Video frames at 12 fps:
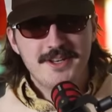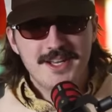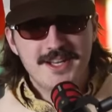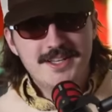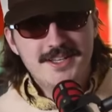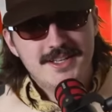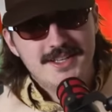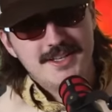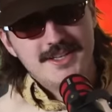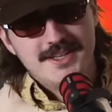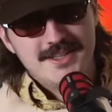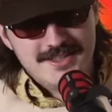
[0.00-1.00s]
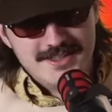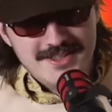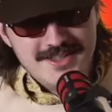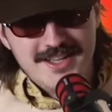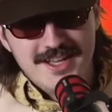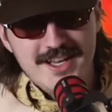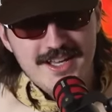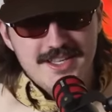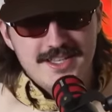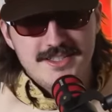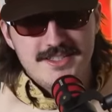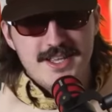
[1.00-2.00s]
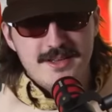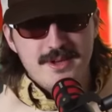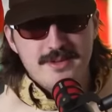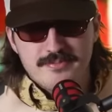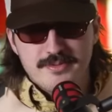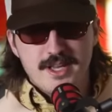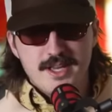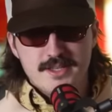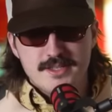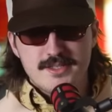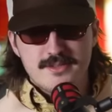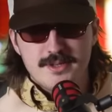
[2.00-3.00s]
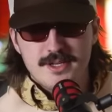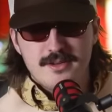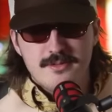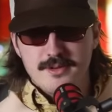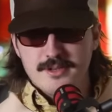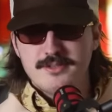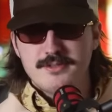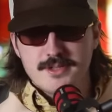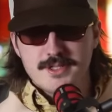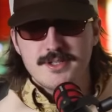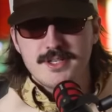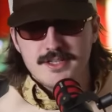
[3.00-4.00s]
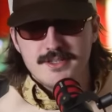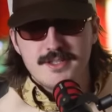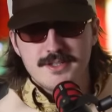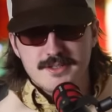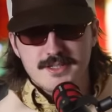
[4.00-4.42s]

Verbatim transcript: Uh, it's not my place, but I was wondering at dinner, like